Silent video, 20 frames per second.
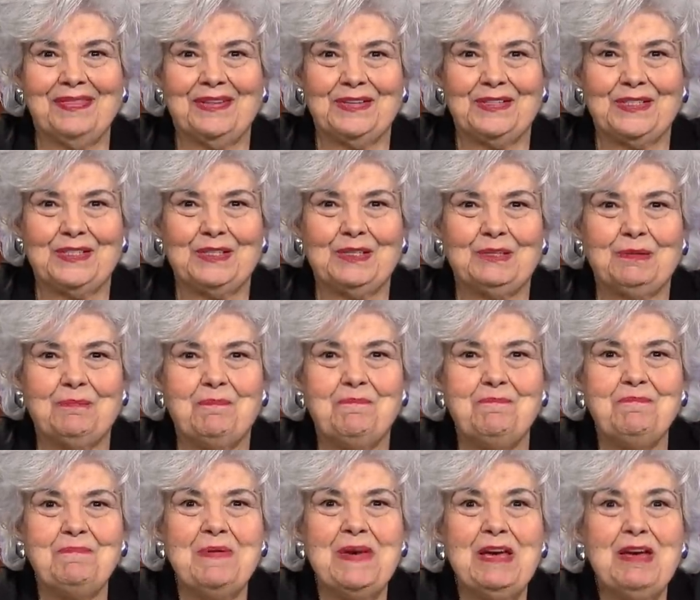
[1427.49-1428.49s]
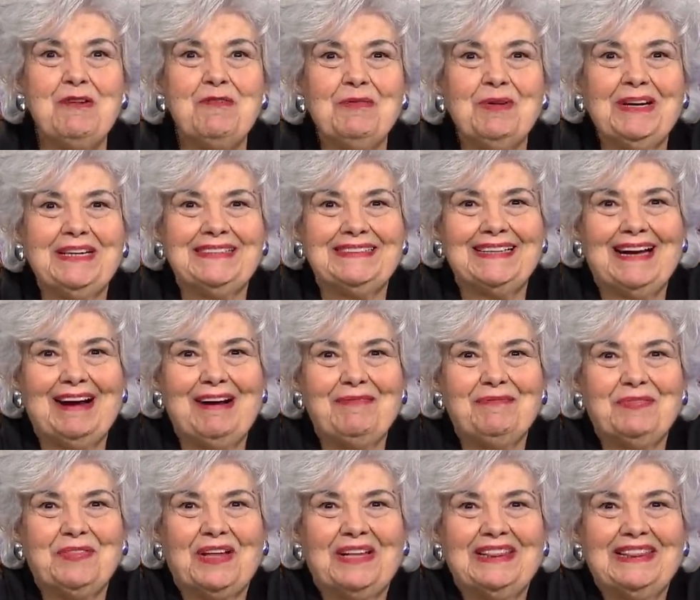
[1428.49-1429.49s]
The Spirit
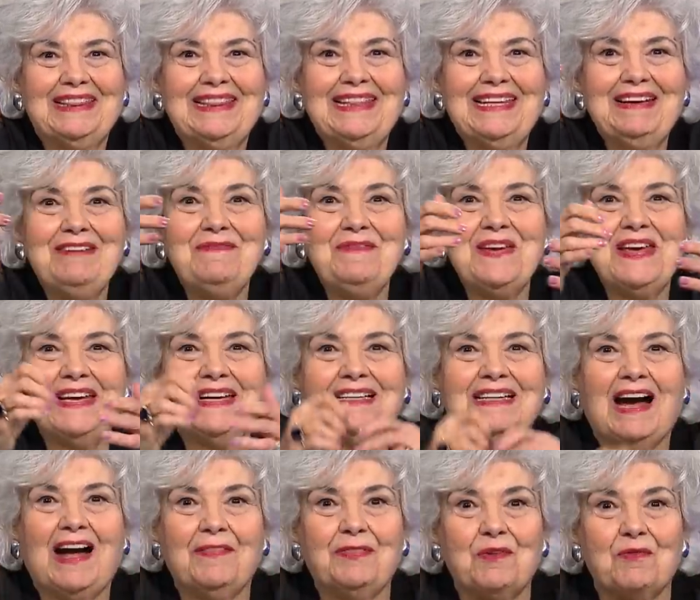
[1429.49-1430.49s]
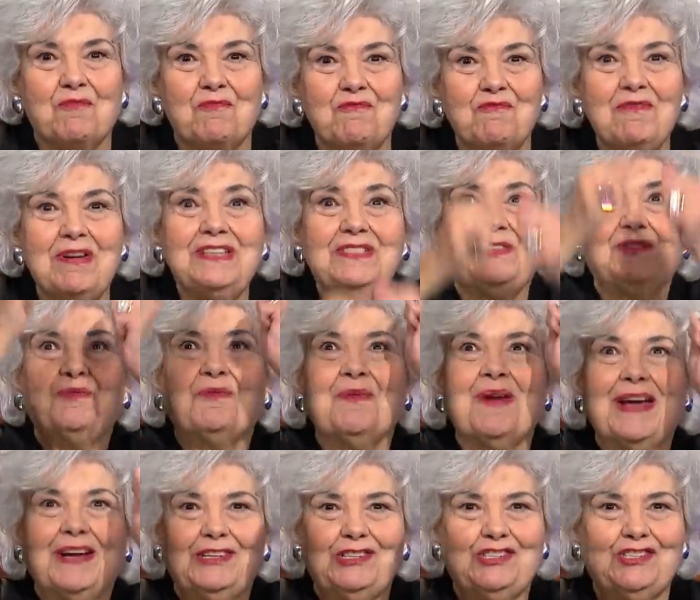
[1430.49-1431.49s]
of the living God, the
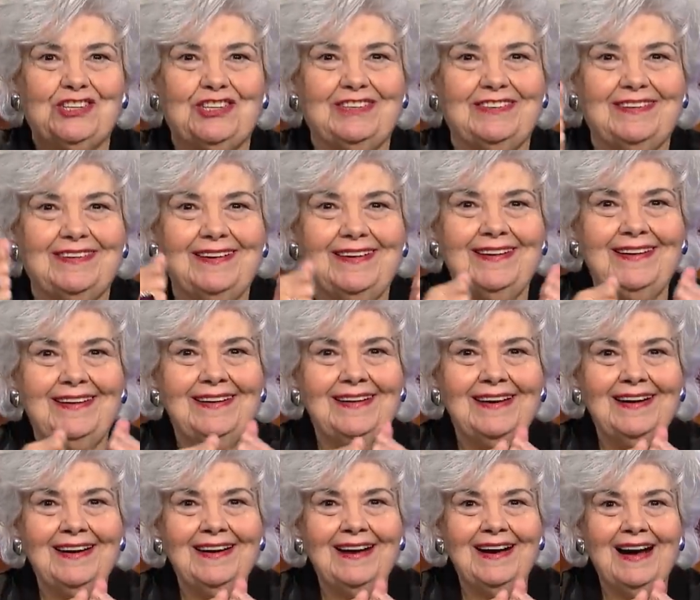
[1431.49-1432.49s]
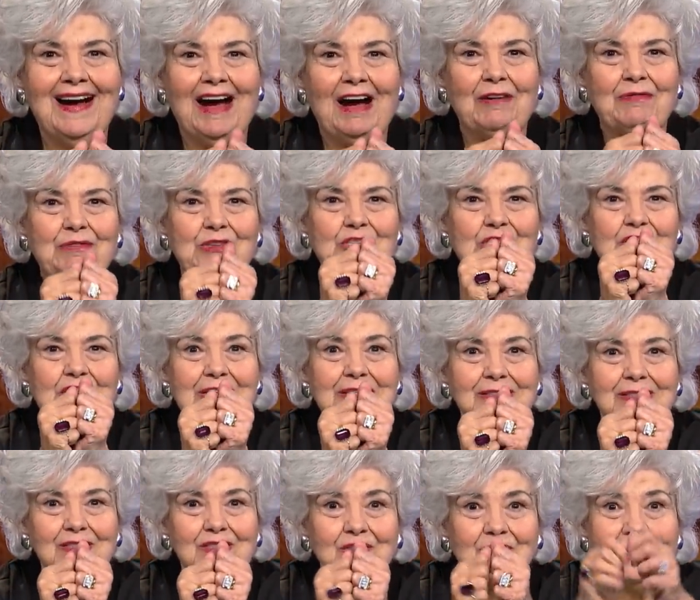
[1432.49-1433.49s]
resurrection of
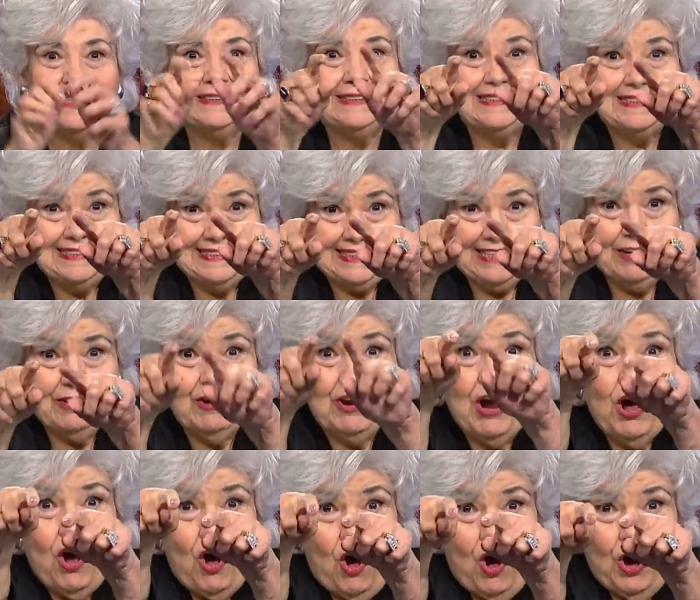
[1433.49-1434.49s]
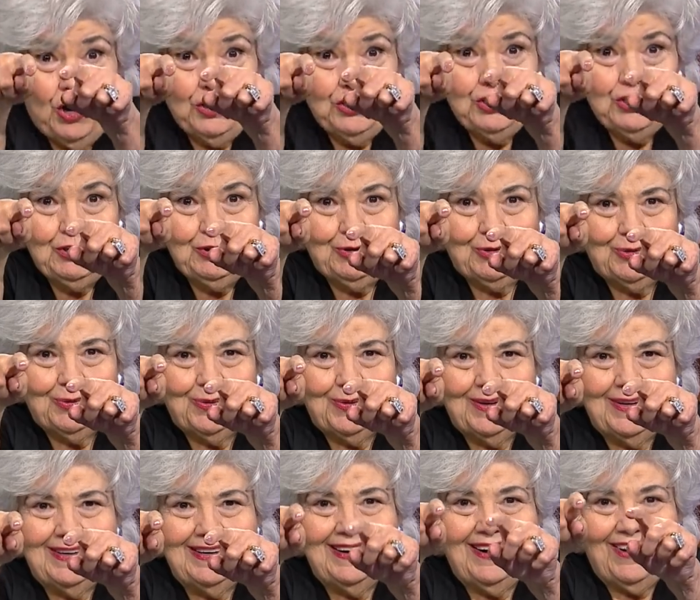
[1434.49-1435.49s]
Jesus Christ is here on you,
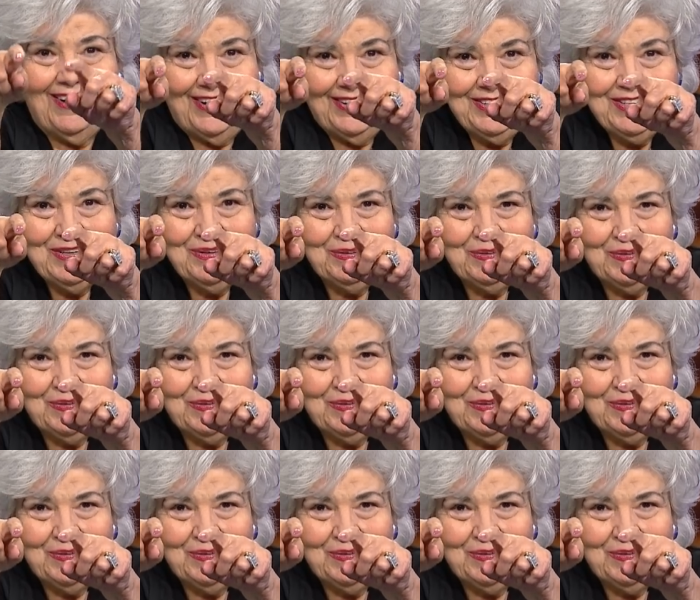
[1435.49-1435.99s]
on